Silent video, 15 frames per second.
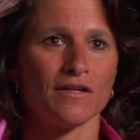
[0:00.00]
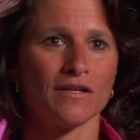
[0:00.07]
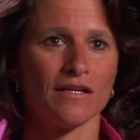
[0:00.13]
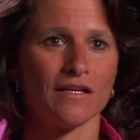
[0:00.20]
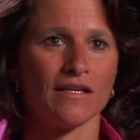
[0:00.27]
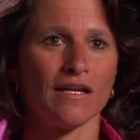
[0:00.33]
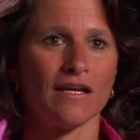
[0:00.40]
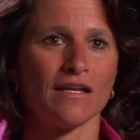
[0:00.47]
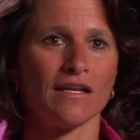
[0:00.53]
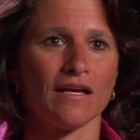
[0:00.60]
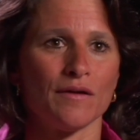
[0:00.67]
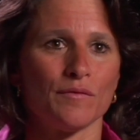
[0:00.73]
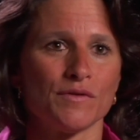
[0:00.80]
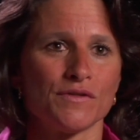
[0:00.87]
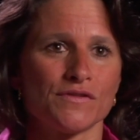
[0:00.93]
and
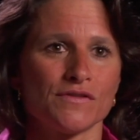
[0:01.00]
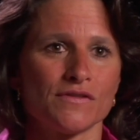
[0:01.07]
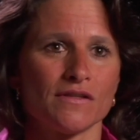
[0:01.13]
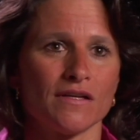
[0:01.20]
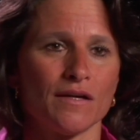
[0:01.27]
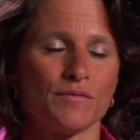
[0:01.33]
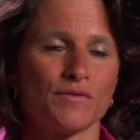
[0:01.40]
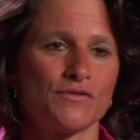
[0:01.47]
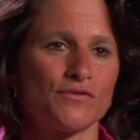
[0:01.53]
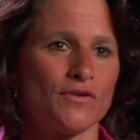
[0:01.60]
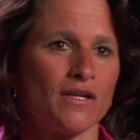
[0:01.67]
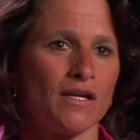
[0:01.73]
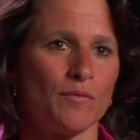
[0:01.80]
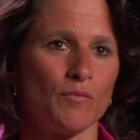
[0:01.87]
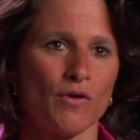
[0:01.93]
I was
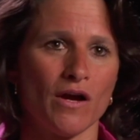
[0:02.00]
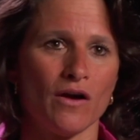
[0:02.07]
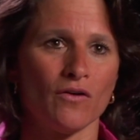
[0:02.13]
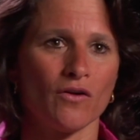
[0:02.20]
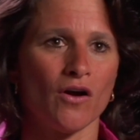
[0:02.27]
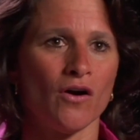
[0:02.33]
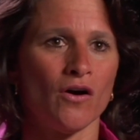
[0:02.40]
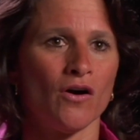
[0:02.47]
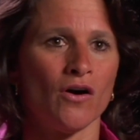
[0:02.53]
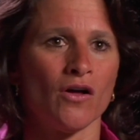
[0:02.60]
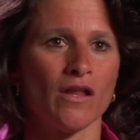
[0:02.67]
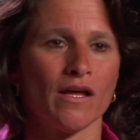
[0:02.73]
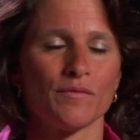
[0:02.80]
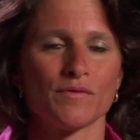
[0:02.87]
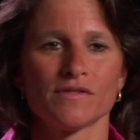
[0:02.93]
drinking more
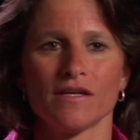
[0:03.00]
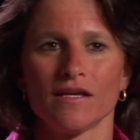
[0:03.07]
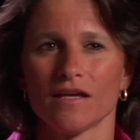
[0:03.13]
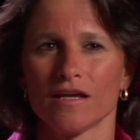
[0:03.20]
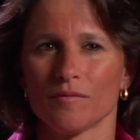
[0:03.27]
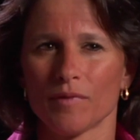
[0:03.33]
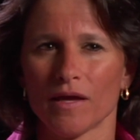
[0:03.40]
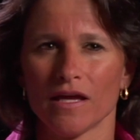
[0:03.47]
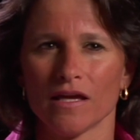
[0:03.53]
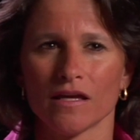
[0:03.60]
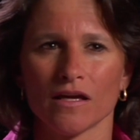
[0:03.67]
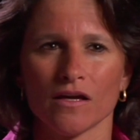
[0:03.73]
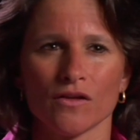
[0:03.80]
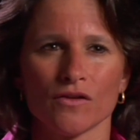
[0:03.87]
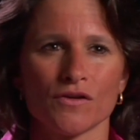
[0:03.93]
alcohol, I was taking
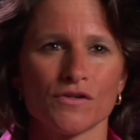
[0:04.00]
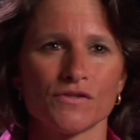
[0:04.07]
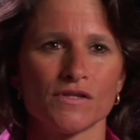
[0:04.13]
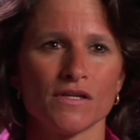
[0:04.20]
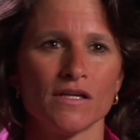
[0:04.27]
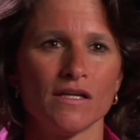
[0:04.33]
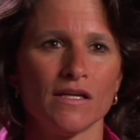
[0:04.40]
painkillers,